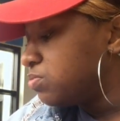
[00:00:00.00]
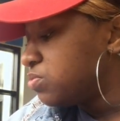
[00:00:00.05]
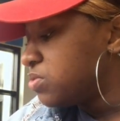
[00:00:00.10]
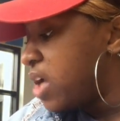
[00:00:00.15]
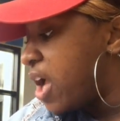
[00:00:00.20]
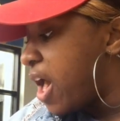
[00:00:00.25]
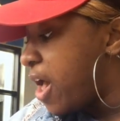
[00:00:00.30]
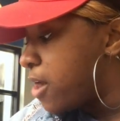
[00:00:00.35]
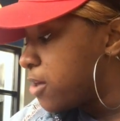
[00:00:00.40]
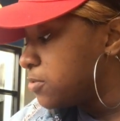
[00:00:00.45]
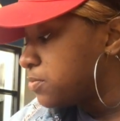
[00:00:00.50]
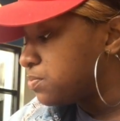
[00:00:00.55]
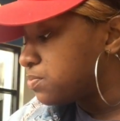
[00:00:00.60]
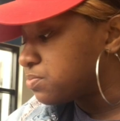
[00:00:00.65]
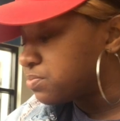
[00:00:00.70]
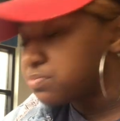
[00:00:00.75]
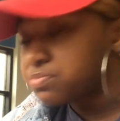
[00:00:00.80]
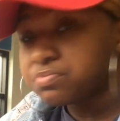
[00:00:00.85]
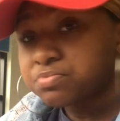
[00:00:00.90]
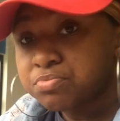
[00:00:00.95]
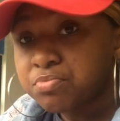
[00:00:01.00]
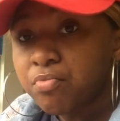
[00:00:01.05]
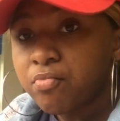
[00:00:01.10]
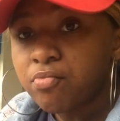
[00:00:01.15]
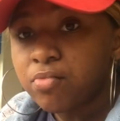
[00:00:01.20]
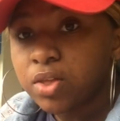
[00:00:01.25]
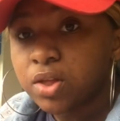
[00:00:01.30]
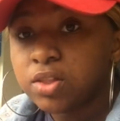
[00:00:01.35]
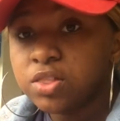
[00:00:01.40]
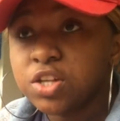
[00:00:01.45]
yeah,
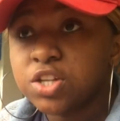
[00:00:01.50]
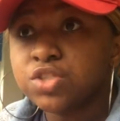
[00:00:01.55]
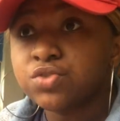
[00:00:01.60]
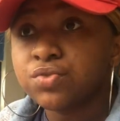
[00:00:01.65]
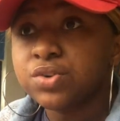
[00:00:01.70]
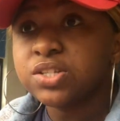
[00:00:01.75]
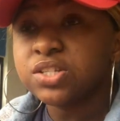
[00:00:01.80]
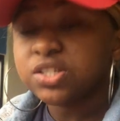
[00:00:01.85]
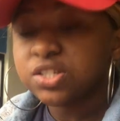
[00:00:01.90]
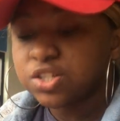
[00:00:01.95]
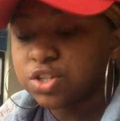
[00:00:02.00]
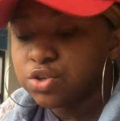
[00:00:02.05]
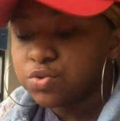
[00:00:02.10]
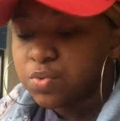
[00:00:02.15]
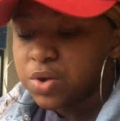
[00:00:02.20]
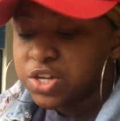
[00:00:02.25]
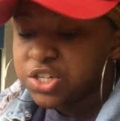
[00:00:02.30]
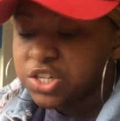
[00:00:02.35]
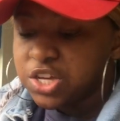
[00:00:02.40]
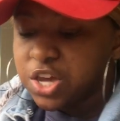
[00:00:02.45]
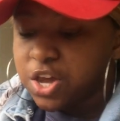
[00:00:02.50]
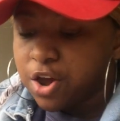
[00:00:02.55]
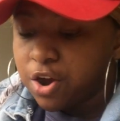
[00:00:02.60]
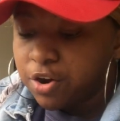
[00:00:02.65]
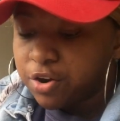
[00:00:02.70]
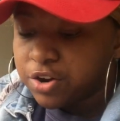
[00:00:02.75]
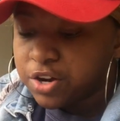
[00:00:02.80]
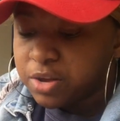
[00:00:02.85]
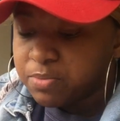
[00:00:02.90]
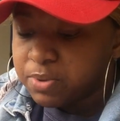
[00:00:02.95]
this recent situation, it
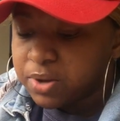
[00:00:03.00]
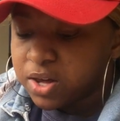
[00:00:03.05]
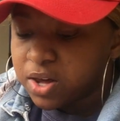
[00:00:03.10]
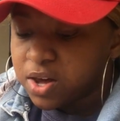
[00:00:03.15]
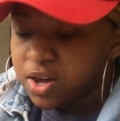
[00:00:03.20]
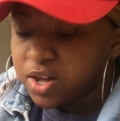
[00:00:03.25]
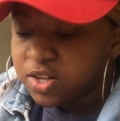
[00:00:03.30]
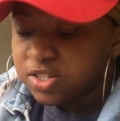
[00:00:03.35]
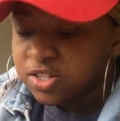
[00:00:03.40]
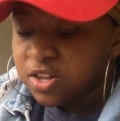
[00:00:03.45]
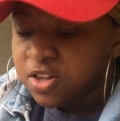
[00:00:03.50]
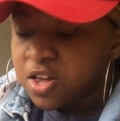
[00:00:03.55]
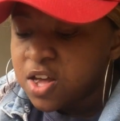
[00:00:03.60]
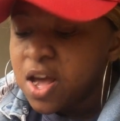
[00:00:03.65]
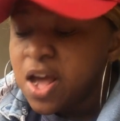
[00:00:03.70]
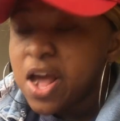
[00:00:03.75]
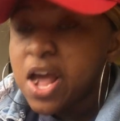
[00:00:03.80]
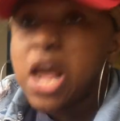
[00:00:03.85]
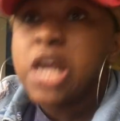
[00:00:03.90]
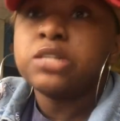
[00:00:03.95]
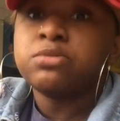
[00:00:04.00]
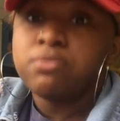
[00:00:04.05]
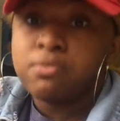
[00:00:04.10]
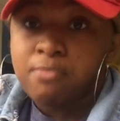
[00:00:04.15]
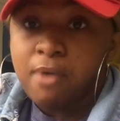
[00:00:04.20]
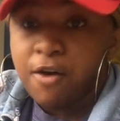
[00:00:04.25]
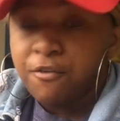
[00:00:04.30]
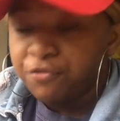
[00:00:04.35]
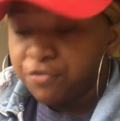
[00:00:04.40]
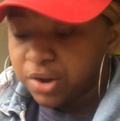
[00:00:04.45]
hurt it because it's
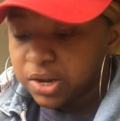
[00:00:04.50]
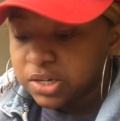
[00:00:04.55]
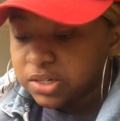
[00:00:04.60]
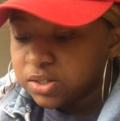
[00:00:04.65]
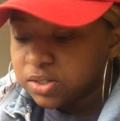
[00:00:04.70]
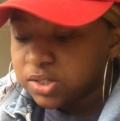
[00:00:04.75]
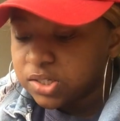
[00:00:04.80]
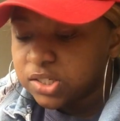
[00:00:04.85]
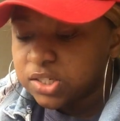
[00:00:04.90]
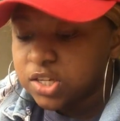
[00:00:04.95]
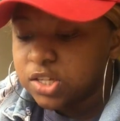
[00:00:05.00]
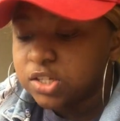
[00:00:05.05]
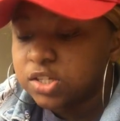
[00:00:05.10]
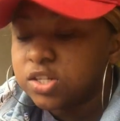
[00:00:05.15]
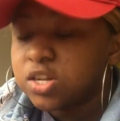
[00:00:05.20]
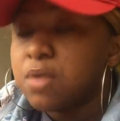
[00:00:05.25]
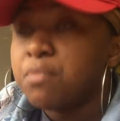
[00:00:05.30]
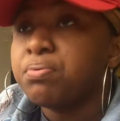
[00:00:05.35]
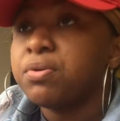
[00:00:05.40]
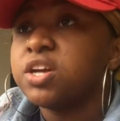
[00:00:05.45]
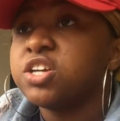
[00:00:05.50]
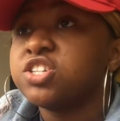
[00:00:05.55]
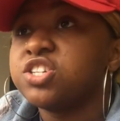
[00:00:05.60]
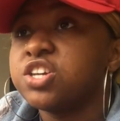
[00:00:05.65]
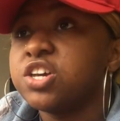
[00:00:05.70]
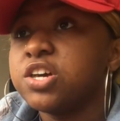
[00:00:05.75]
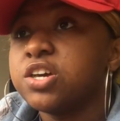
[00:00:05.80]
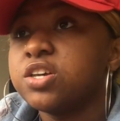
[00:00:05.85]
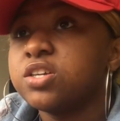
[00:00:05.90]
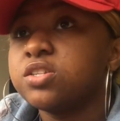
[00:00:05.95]
been my friend since 10 plus
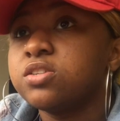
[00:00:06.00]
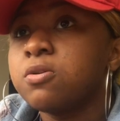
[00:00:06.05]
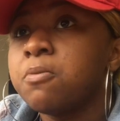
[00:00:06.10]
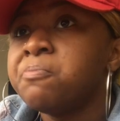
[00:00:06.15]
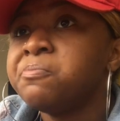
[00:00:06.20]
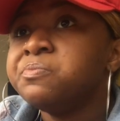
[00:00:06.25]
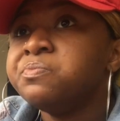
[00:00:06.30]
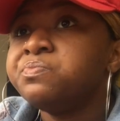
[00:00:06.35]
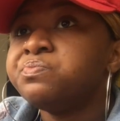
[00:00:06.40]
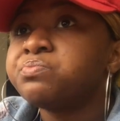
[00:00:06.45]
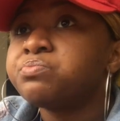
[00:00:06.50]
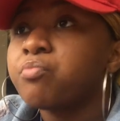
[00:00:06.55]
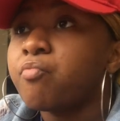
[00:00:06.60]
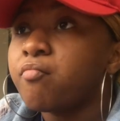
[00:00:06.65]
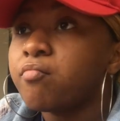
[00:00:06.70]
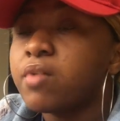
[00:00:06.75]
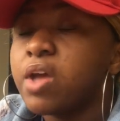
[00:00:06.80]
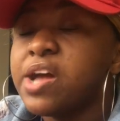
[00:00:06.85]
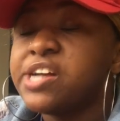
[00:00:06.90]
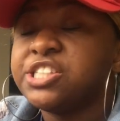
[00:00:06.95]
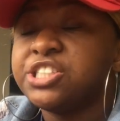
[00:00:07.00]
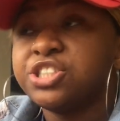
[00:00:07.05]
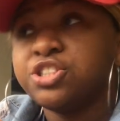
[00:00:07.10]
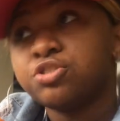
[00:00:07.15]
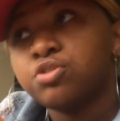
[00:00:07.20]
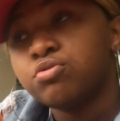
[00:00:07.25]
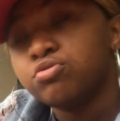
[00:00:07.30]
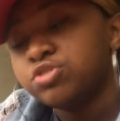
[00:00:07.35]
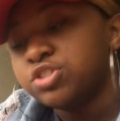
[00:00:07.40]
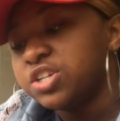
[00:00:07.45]
years, and she
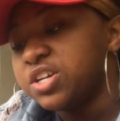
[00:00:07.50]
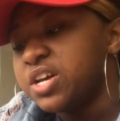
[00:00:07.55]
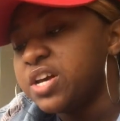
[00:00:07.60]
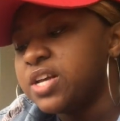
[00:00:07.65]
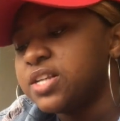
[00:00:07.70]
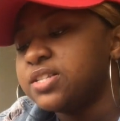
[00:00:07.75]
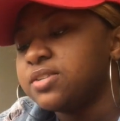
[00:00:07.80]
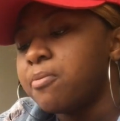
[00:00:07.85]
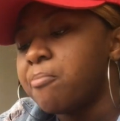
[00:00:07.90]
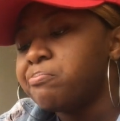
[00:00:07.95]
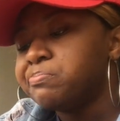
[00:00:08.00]
knows who she is.